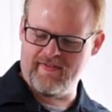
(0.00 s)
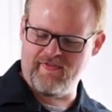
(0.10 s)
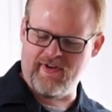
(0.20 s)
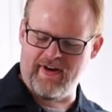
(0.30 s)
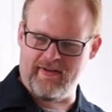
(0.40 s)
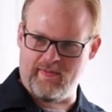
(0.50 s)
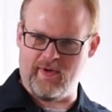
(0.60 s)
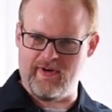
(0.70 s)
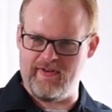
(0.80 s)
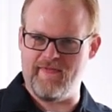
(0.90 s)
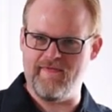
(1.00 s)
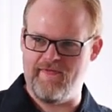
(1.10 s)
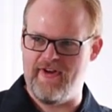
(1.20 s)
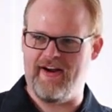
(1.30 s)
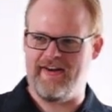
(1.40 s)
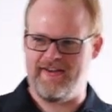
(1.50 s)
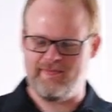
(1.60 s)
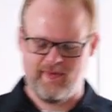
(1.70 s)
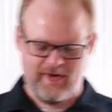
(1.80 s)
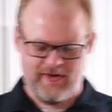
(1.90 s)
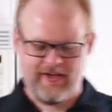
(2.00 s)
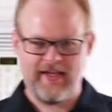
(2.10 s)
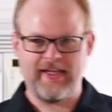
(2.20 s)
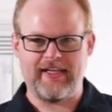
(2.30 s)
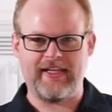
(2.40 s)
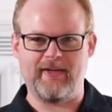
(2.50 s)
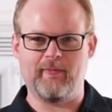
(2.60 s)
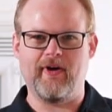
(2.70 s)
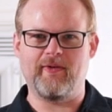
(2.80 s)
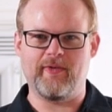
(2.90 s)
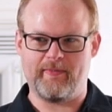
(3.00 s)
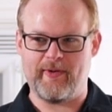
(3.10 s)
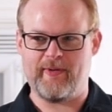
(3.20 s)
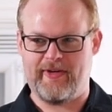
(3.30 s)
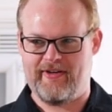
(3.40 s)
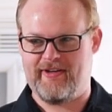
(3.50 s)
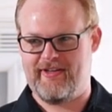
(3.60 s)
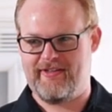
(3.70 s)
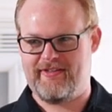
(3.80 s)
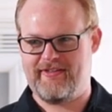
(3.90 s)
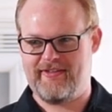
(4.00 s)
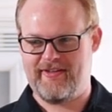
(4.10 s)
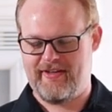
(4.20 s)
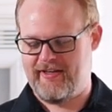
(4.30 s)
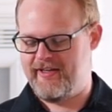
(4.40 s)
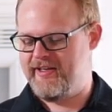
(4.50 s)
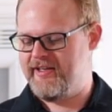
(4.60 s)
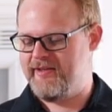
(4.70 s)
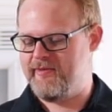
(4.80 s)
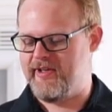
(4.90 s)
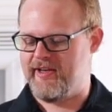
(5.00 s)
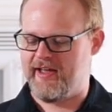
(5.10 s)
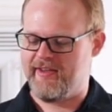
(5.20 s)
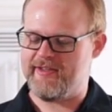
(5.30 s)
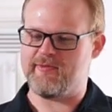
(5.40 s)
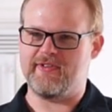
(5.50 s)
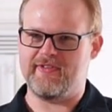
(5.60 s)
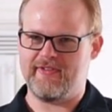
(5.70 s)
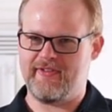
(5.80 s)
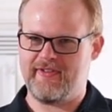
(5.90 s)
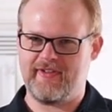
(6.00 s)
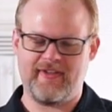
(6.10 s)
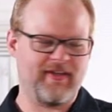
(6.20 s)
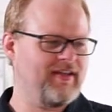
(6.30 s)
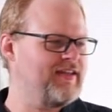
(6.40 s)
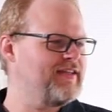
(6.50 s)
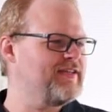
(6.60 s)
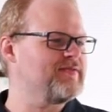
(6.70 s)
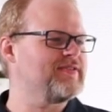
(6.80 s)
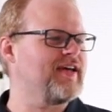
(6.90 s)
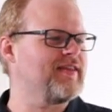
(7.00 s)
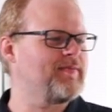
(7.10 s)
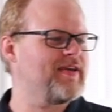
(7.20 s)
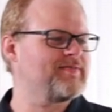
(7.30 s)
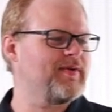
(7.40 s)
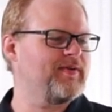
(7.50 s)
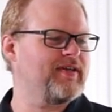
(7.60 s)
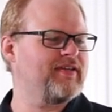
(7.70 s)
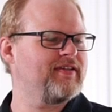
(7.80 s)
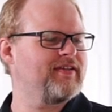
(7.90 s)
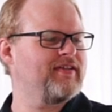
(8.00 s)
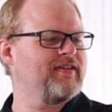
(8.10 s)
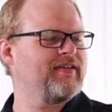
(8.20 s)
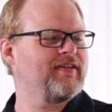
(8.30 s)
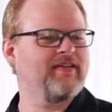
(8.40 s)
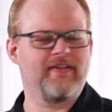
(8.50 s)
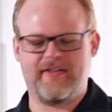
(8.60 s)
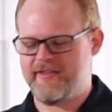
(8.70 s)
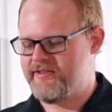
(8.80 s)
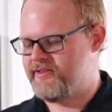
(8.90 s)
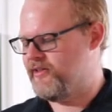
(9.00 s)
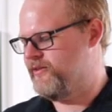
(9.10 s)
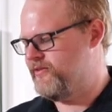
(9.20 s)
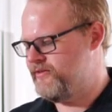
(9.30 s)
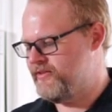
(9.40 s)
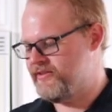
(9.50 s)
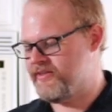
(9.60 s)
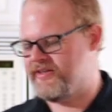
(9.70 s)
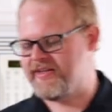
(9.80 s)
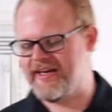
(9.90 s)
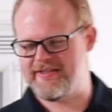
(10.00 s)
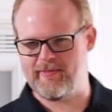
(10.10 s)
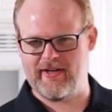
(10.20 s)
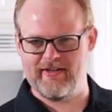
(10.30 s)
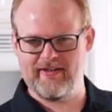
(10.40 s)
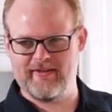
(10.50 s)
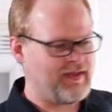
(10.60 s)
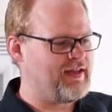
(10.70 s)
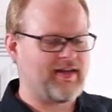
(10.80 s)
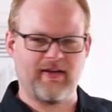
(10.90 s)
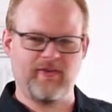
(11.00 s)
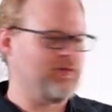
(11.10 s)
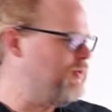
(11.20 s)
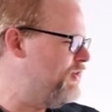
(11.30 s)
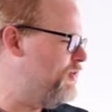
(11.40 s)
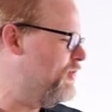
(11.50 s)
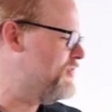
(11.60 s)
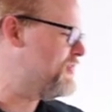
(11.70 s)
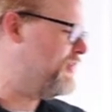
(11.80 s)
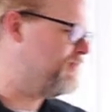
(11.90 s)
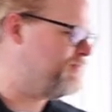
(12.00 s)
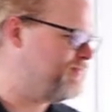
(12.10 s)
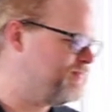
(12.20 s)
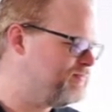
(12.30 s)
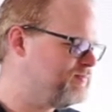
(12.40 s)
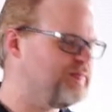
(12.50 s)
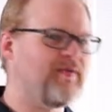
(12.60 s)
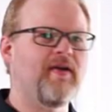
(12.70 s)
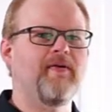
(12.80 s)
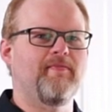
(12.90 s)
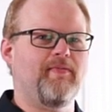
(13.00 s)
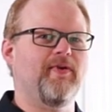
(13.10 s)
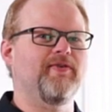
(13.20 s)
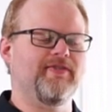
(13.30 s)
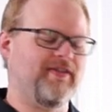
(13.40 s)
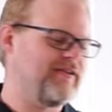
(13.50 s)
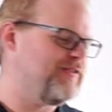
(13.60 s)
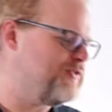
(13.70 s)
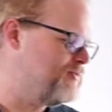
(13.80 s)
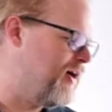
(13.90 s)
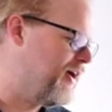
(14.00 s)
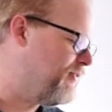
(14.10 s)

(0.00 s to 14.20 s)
very important, you need a mug with a pony on it. And now this one's got the best pony. So it's gonna taste better. Now you want some person to my